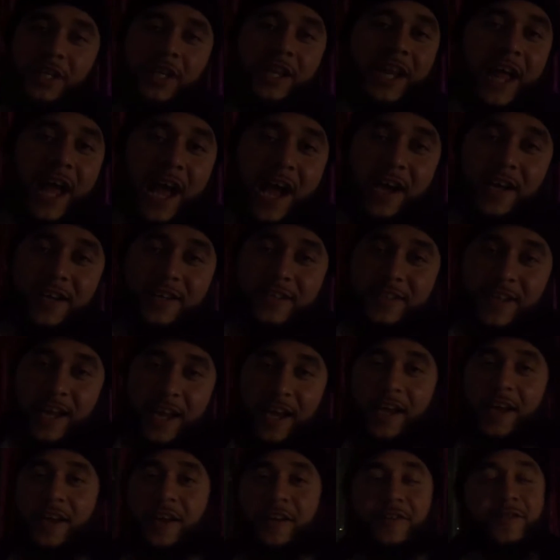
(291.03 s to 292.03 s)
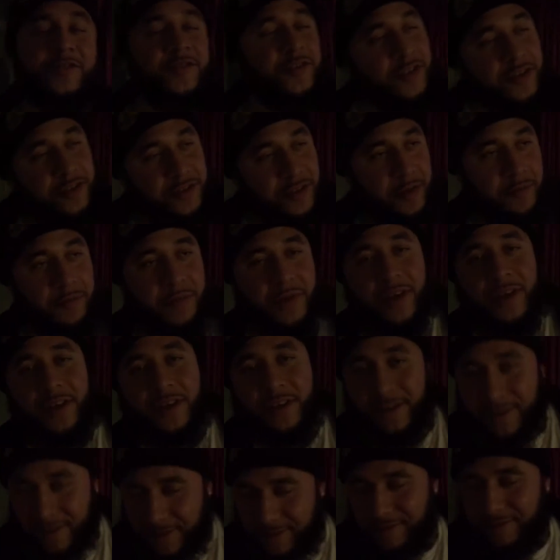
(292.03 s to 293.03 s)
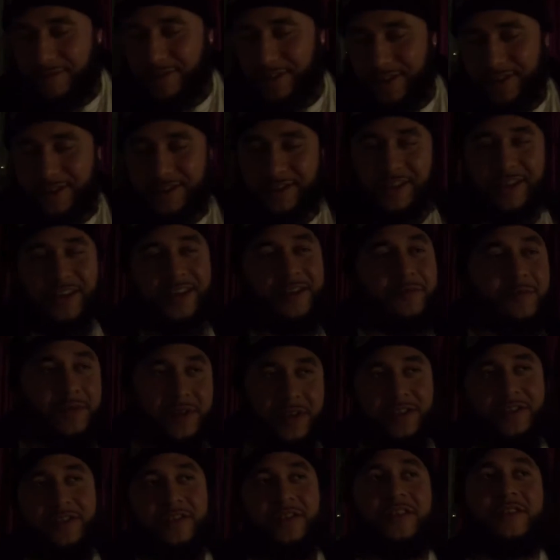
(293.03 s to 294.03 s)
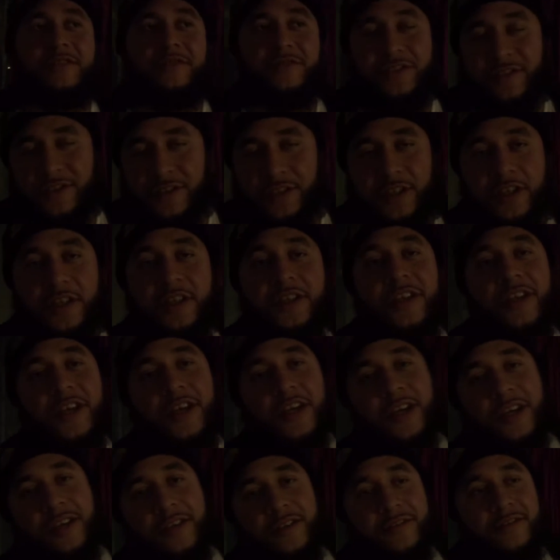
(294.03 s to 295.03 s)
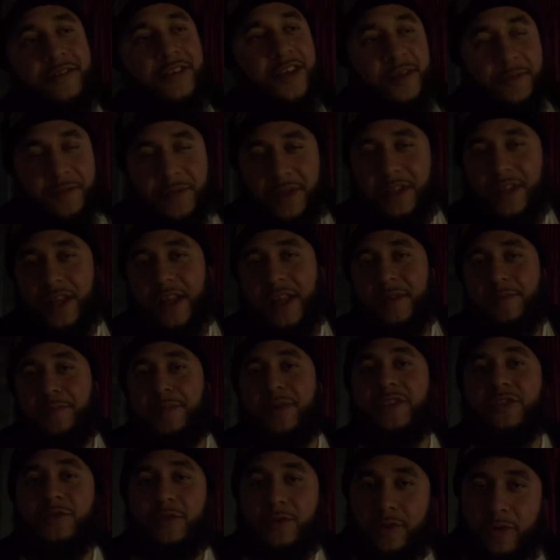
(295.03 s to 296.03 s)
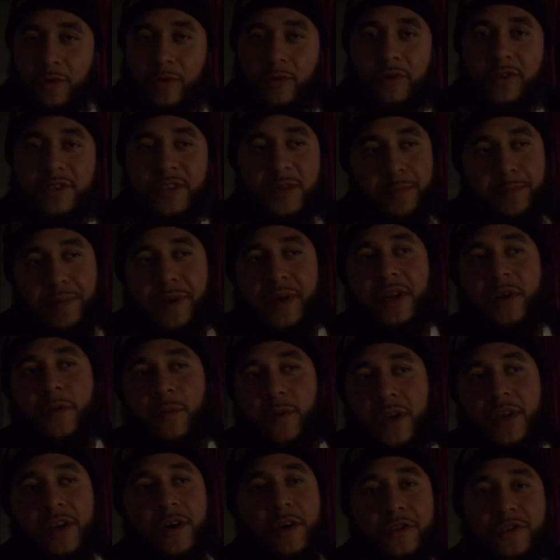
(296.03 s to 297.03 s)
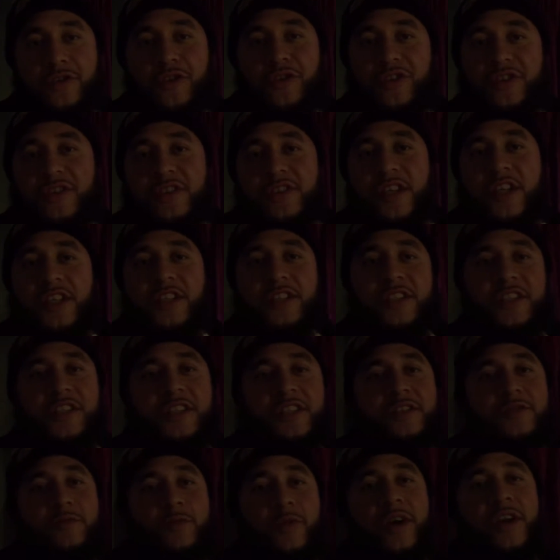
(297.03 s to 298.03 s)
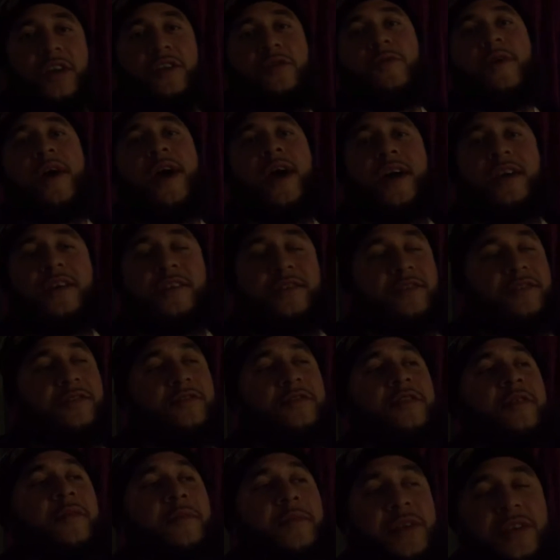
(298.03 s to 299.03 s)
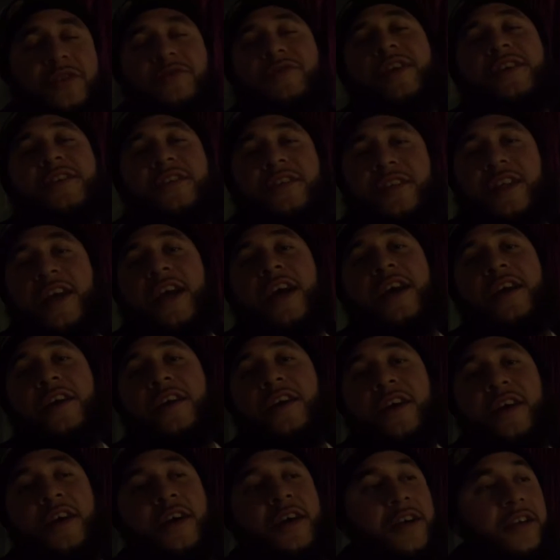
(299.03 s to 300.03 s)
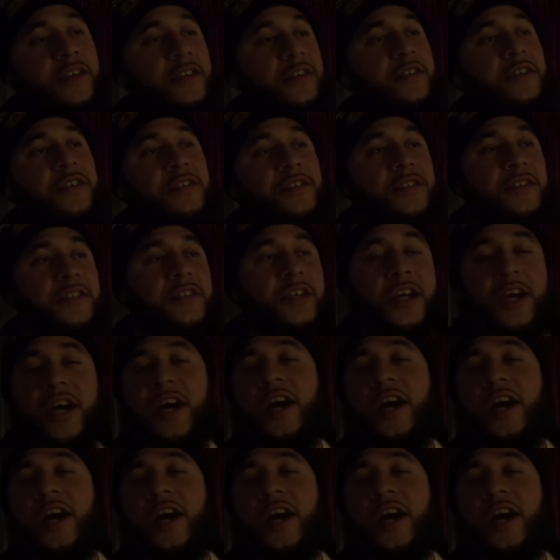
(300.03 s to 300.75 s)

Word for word: and locked down. So you know what I mean? You understand even the in jail shit. You know what I mean? It puts you in orange depending where your jurisdiction is, where you at. So you're gonna be dressing that the, the, the